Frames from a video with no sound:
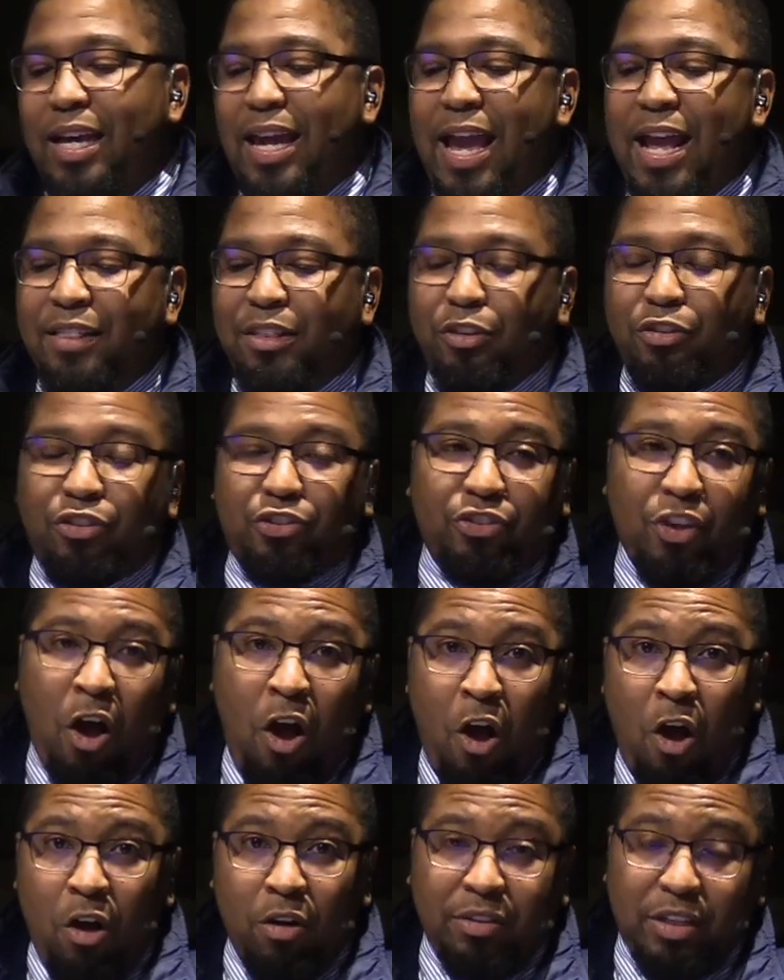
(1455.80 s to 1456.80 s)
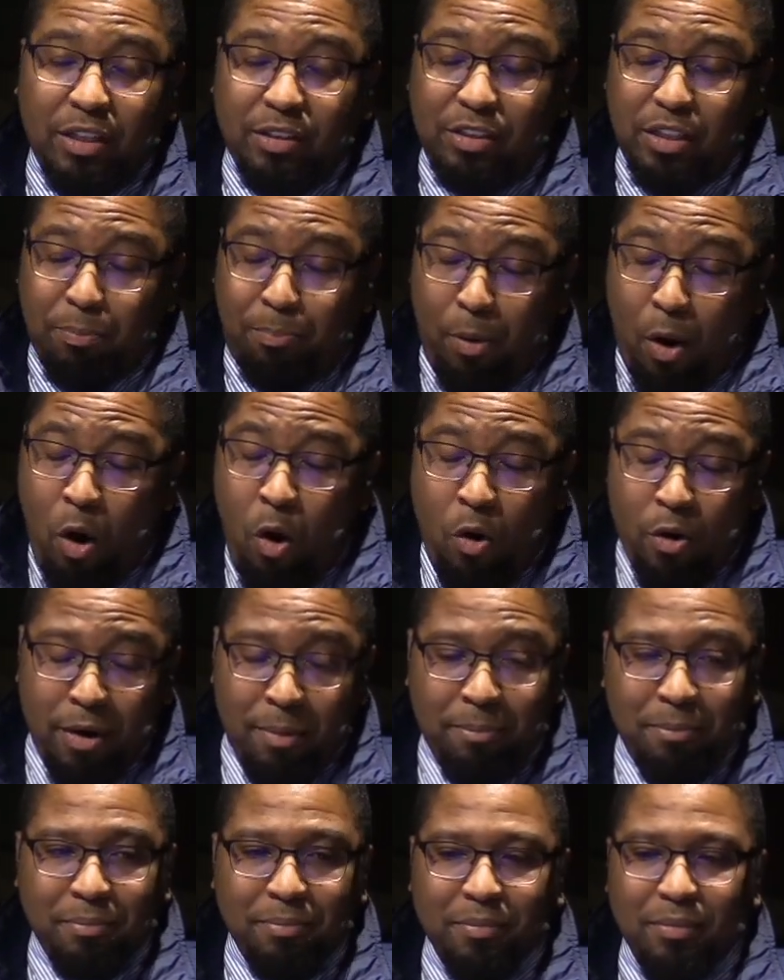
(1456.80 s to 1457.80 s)
And the song, the, the
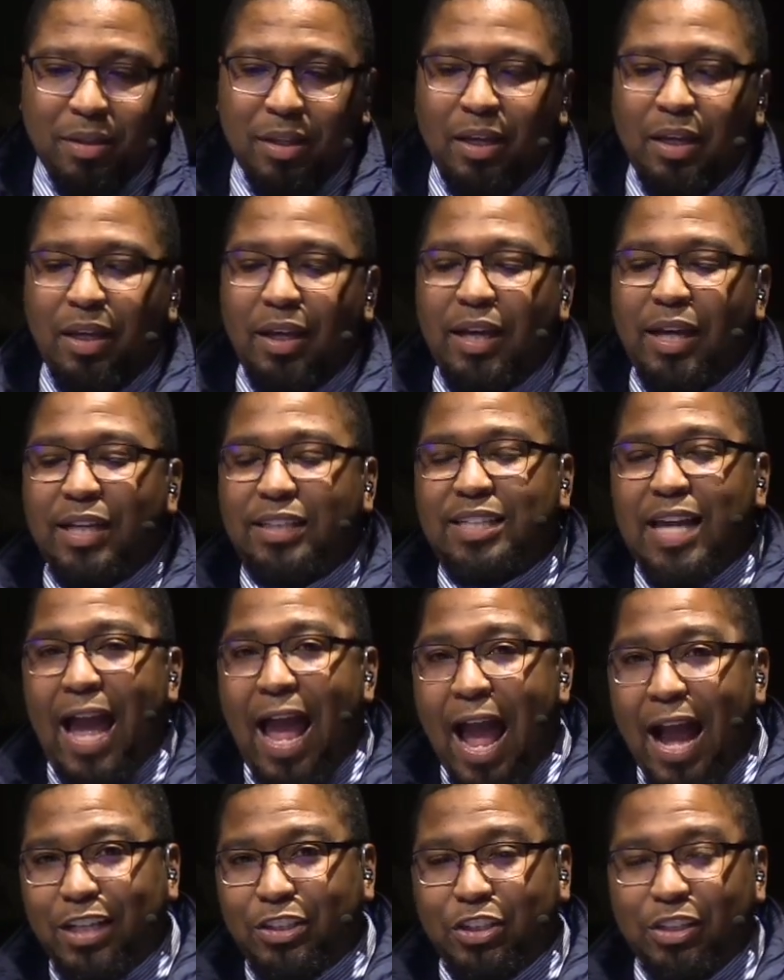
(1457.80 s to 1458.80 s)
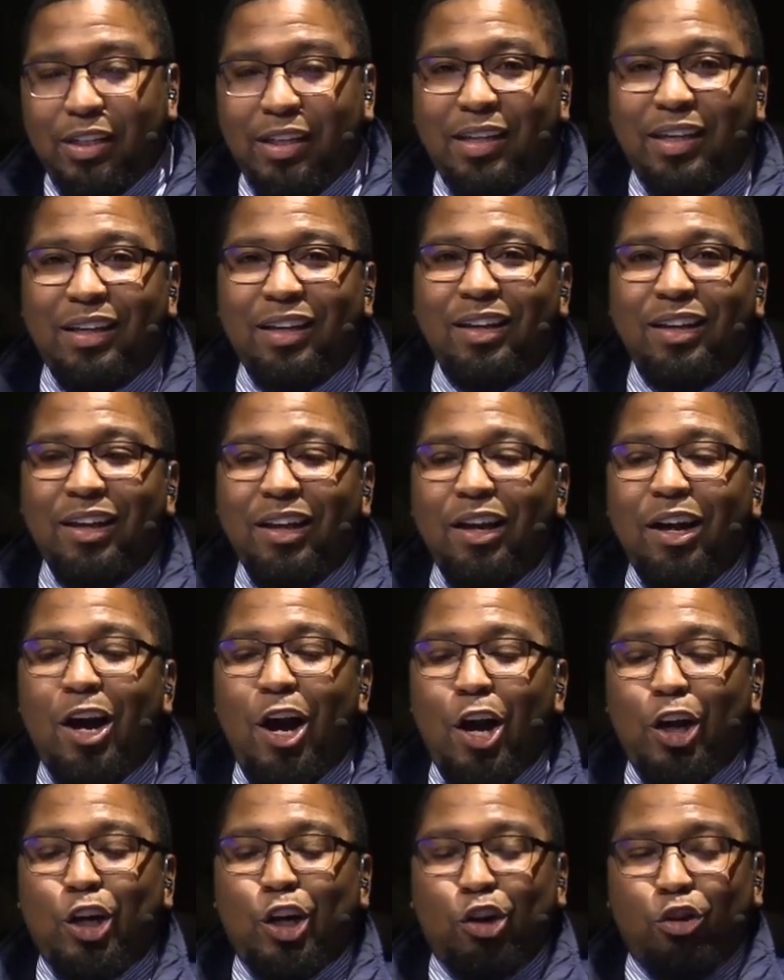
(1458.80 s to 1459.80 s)
poem is actually
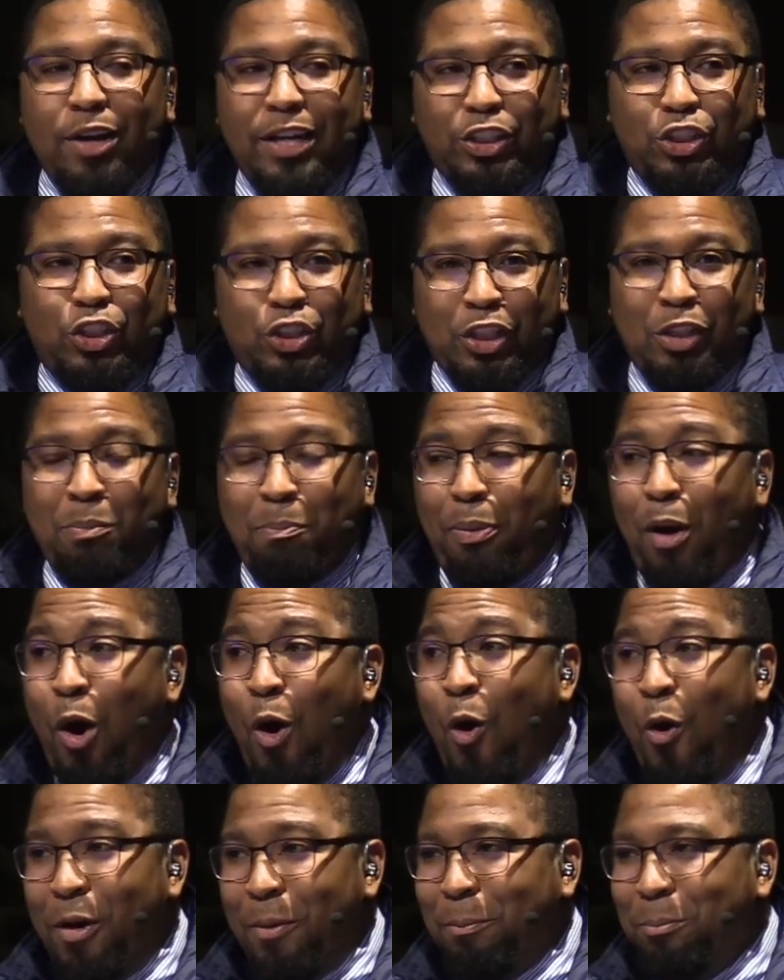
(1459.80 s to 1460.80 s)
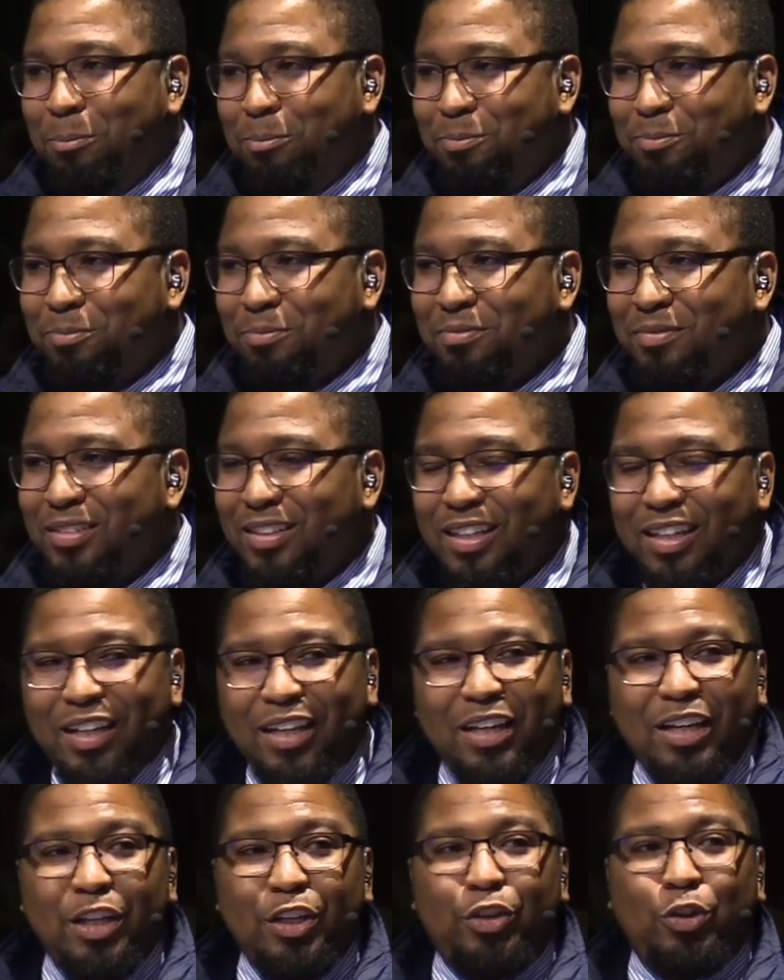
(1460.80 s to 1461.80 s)
a Christian poem,
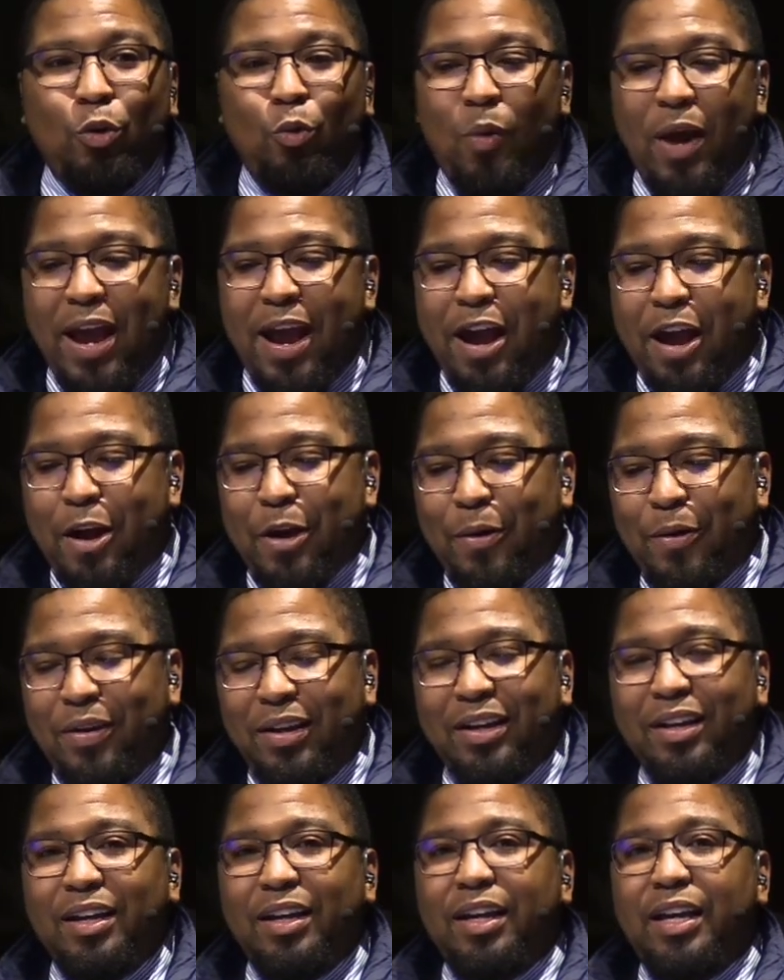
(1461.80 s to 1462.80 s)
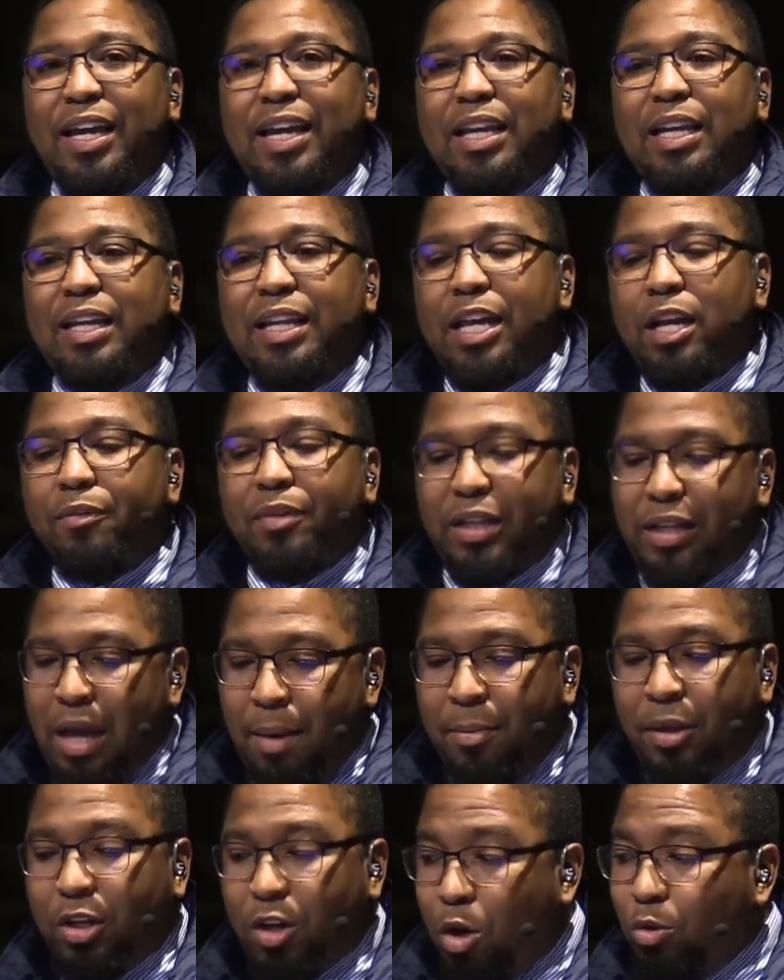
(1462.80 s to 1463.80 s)
to where he literally, and
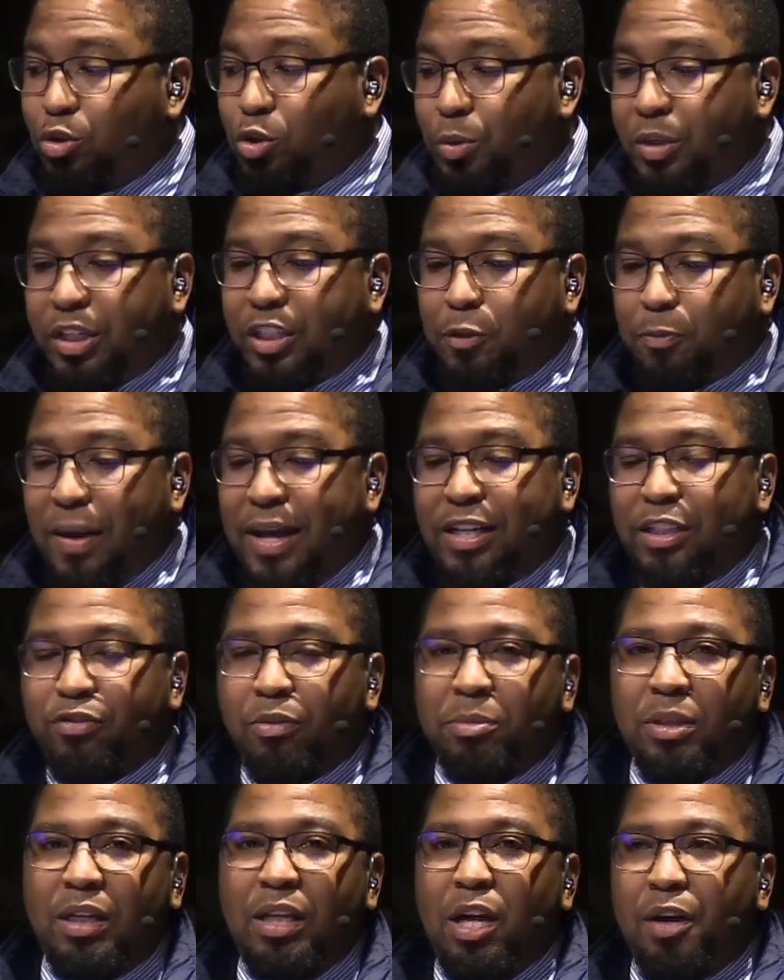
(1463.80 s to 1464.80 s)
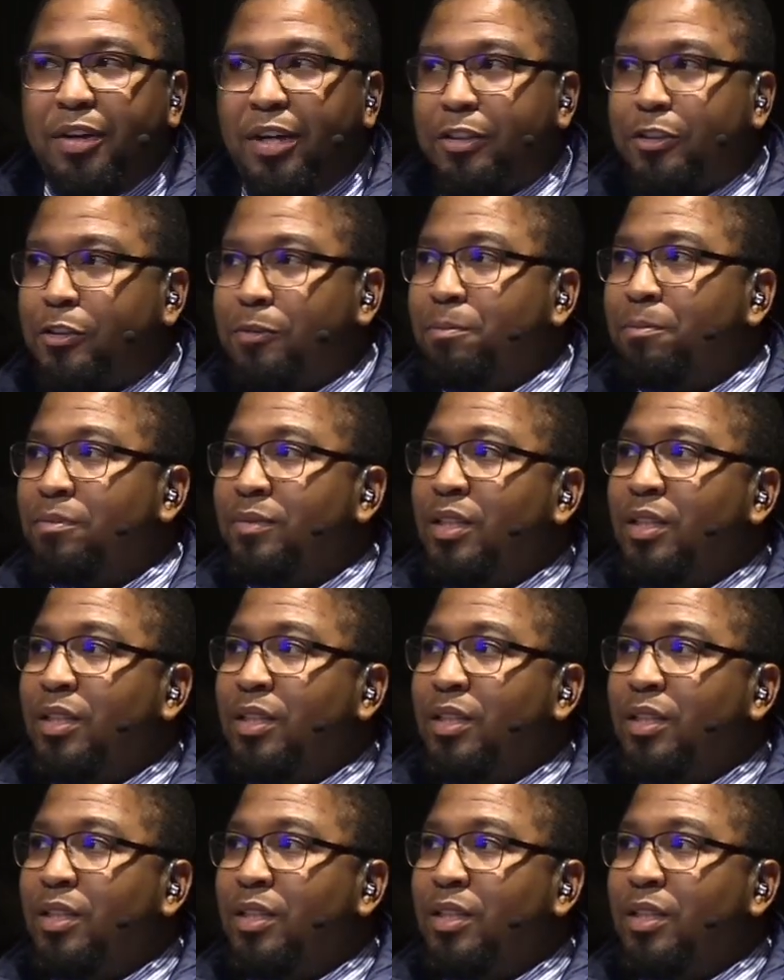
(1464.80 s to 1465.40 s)
I'm going to go through and explain this from the lyrics,